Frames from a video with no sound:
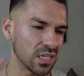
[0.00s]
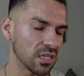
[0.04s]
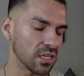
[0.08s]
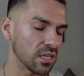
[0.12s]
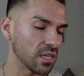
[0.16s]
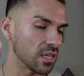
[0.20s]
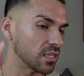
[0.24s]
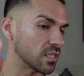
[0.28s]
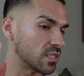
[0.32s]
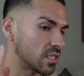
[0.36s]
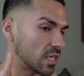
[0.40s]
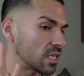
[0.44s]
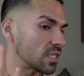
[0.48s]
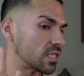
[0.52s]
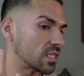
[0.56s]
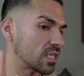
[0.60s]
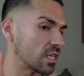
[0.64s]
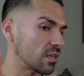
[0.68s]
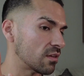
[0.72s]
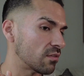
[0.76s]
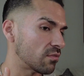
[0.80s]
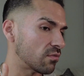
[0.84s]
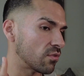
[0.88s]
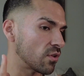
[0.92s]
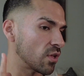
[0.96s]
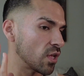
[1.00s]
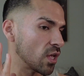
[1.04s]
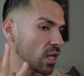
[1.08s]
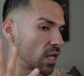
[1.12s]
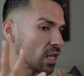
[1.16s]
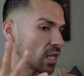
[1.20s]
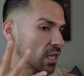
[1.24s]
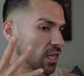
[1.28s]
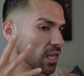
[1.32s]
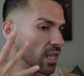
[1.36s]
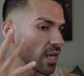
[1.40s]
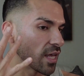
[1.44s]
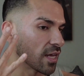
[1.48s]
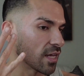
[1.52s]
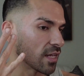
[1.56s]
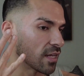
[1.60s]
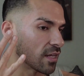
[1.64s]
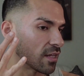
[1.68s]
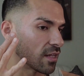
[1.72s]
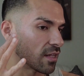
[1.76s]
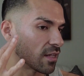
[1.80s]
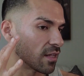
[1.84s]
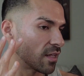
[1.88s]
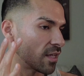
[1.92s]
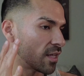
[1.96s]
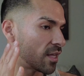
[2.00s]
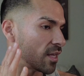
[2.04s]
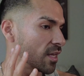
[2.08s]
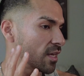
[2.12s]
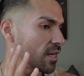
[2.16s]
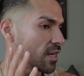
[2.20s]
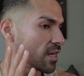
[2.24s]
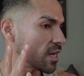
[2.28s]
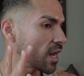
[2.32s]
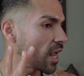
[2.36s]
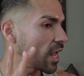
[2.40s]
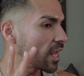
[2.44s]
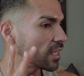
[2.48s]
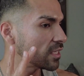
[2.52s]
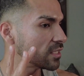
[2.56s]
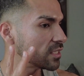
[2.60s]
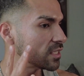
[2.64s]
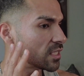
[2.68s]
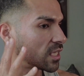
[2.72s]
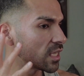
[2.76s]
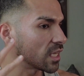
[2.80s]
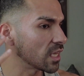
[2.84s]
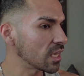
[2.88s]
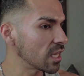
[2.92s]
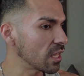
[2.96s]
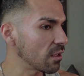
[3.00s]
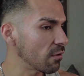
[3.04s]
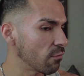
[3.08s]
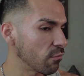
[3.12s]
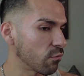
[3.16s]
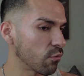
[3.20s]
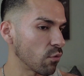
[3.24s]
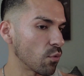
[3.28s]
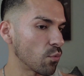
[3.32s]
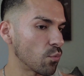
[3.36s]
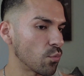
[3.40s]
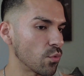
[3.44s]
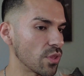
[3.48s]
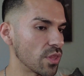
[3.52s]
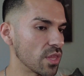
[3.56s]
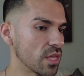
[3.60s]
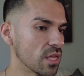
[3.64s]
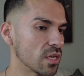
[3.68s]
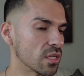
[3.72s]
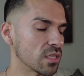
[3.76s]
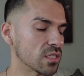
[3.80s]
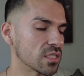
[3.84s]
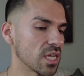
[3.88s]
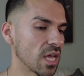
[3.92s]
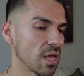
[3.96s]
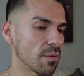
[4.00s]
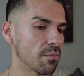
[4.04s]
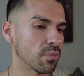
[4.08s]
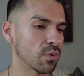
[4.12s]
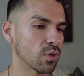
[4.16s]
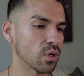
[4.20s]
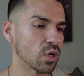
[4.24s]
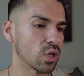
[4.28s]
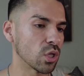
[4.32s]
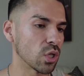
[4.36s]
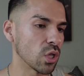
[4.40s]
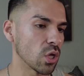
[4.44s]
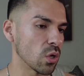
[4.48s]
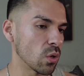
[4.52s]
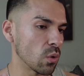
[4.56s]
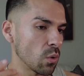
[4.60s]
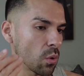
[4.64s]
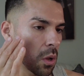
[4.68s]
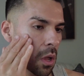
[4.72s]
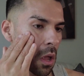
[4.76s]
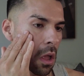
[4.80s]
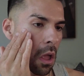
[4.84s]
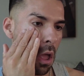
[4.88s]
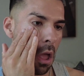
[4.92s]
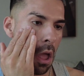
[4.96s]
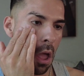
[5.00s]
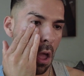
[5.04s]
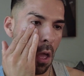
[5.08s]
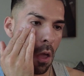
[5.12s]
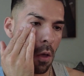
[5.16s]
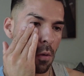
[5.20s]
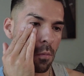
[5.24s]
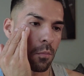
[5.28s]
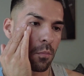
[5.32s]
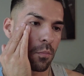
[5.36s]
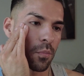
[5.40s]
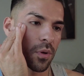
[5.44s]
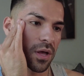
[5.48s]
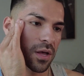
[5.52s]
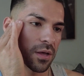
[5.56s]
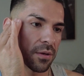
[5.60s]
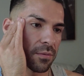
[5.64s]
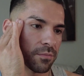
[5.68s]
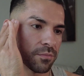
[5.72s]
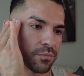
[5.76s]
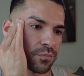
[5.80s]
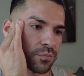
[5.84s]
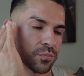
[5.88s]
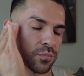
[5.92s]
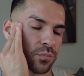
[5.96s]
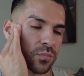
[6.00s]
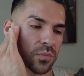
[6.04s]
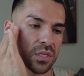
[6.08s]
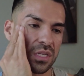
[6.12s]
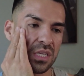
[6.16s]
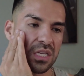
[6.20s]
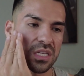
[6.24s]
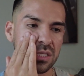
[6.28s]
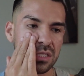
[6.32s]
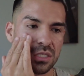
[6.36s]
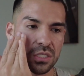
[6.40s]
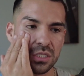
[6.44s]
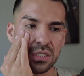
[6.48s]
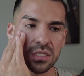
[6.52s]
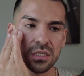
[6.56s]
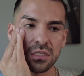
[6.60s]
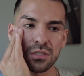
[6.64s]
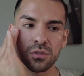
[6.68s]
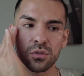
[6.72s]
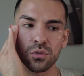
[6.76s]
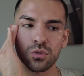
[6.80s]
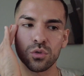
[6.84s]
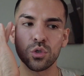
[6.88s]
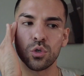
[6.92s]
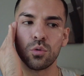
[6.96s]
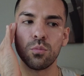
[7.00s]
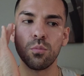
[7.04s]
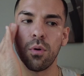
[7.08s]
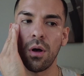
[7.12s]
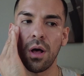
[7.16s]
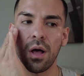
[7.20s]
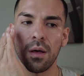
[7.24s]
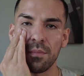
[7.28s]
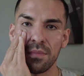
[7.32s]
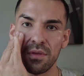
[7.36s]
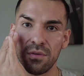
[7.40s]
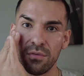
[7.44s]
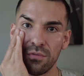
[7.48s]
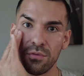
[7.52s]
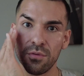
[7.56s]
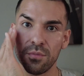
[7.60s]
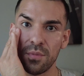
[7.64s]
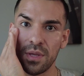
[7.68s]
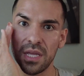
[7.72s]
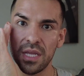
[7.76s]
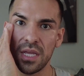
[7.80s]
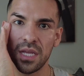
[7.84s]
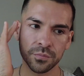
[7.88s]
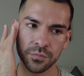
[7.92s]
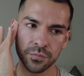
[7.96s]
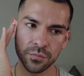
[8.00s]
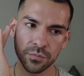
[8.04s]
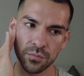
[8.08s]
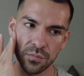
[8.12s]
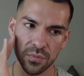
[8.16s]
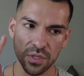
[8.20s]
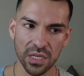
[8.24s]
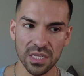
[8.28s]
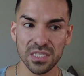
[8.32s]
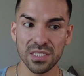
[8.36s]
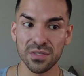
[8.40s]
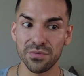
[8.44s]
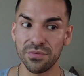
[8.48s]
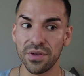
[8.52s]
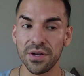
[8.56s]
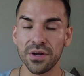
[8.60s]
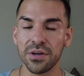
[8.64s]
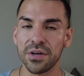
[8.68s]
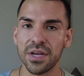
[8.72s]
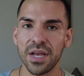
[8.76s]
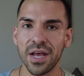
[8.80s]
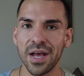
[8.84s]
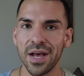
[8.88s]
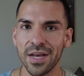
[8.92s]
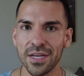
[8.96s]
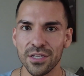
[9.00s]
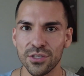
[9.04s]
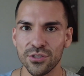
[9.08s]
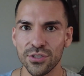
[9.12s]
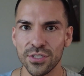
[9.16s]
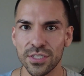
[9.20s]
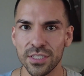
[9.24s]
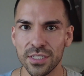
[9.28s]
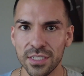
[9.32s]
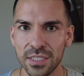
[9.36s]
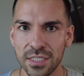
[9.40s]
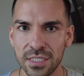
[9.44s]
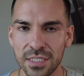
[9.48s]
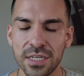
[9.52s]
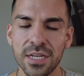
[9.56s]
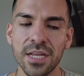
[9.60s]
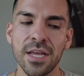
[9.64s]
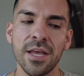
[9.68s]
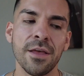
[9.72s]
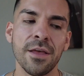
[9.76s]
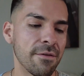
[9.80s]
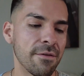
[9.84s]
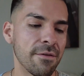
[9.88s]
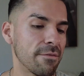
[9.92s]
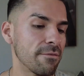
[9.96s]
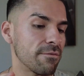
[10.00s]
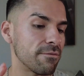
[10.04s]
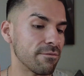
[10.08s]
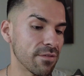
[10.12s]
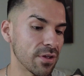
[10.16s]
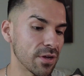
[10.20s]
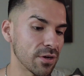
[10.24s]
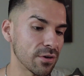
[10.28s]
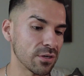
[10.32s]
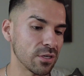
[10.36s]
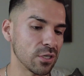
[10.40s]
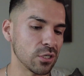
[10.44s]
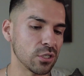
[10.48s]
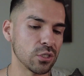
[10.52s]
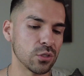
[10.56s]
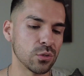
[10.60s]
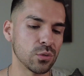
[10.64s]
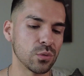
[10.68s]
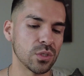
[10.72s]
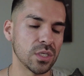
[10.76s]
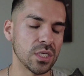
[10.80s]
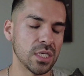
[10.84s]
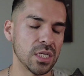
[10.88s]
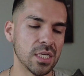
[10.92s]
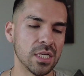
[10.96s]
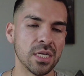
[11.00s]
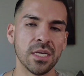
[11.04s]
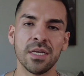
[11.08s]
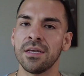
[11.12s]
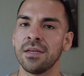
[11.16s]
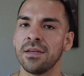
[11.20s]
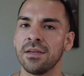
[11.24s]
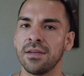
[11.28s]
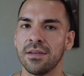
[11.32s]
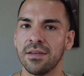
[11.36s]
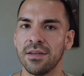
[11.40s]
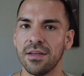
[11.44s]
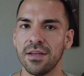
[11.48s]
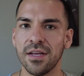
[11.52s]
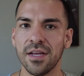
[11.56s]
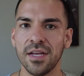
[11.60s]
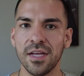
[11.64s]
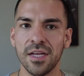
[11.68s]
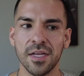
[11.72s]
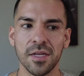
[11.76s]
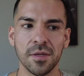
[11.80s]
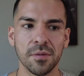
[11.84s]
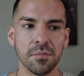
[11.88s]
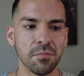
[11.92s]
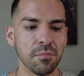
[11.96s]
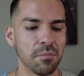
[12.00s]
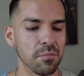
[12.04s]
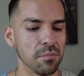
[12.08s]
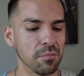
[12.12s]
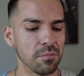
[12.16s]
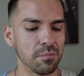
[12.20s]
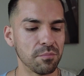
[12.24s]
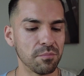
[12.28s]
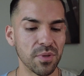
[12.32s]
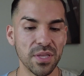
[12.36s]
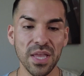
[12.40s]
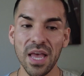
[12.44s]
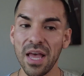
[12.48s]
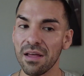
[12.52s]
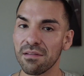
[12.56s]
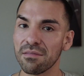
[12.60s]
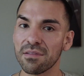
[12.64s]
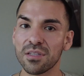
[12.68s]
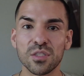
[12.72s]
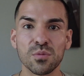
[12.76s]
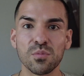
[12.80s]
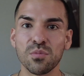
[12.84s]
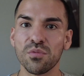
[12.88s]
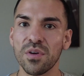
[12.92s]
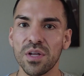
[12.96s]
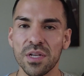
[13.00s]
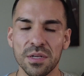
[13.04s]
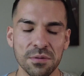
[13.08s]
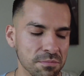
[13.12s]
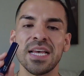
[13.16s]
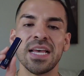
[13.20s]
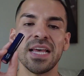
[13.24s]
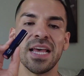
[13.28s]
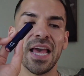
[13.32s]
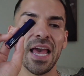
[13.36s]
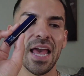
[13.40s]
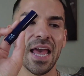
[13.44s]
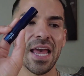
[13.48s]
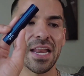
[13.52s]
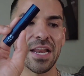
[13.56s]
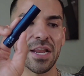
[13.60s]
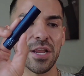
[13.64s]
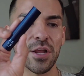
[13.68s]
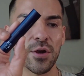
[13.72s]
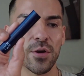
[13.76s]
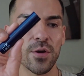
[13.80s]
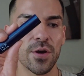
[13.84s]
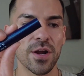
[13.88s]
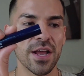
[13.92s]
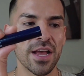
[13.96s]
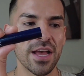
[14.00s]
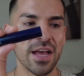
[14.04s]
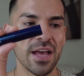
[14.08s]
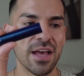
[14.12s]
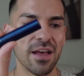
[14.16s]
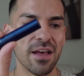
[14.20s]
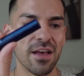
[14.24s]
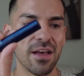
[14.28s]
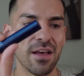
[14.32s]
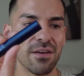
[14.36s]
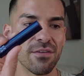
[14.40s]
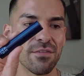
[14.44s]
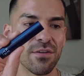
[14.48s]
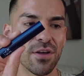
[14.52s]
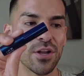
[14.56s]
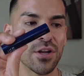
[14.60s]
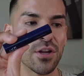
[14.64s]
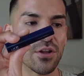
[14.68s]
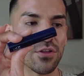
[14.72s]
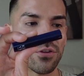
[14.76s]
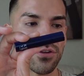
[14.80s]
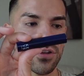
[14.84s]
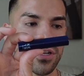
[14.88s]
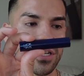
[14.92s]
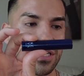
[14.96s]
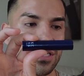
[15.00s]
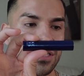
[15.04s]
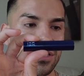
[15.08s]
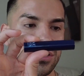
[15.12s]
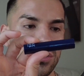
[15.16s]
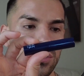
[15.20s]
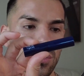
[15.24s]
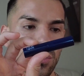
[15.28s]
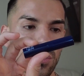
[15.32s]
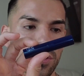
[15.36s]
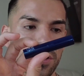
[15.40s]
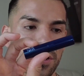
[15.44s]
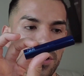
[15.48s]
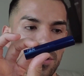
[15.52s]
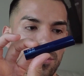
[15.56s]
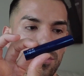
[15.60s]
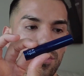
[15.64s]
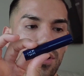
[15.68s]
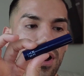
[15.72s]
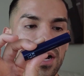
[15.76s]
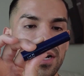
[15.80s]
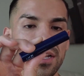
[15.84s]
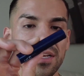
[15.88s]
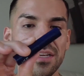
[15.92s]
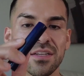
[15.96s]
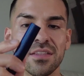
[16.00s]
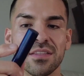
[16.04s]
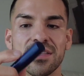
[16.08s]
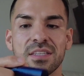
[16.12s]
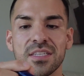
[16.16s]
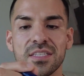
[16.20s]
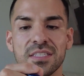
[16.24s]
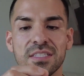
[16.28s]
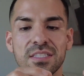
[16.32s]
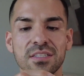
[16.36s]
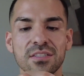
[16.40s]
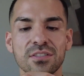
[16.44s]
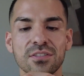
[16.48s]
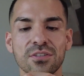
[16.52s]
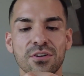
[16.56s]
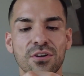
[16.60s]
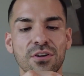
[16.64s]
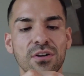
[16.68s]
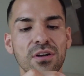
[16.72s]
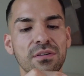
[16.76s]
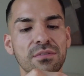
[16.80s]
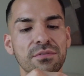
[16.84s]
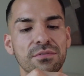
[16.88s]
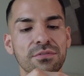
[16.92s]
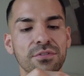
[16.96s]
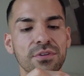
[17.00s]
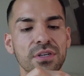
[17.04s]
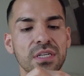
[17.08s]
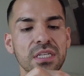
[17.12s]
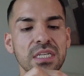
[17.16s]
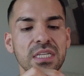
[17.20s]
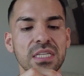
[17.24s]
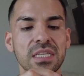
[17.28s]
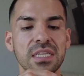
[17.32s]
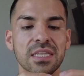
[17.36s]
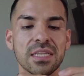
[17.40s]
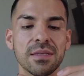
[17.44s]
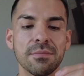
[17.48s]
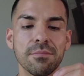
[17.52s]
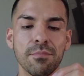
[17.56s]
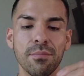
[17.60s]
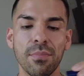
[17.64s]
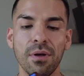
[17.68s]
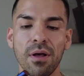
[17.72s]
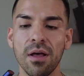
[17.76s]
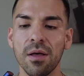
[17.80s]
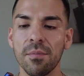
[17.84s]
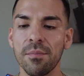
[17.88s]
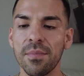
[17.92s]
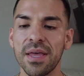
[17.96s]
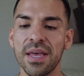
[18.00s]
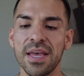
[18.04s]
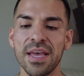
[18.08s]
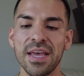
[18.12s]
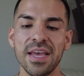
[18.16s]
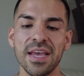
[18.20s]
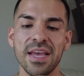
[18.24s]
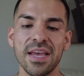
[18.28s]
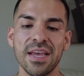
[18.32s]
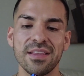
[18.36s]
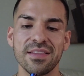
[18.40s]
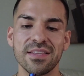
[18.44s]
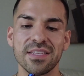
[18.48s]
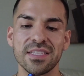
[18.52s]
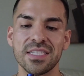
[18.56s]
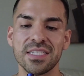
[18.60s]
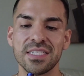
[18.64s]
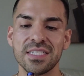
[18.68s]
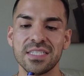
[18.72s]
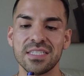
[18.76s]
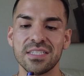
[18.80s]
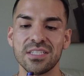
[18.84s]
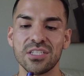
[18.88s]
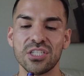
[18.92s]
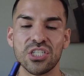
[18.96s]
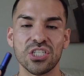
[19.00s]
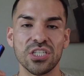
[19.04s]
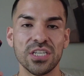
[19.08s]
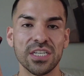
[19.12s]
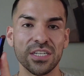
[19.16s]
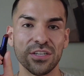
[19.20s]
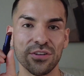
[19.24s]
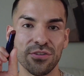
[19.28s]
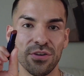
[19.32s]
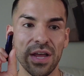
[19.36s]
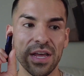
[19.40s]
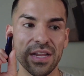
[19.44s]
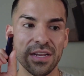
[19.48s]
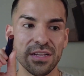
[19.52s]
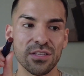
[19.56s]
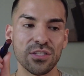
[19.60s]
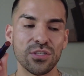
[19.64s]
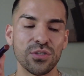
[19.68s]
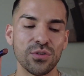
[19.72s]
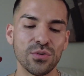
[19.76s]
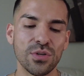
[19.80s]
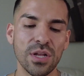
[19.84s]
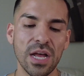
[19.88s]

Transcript: It does give like a nice lit from within type of glow, but it's a little too balmy for me. It's very hydrating, very dewy. But yeah, let's move on. And here I have another key SoulCare product. This is their Comforting Lip Balm, and this is in the shade Gratitude.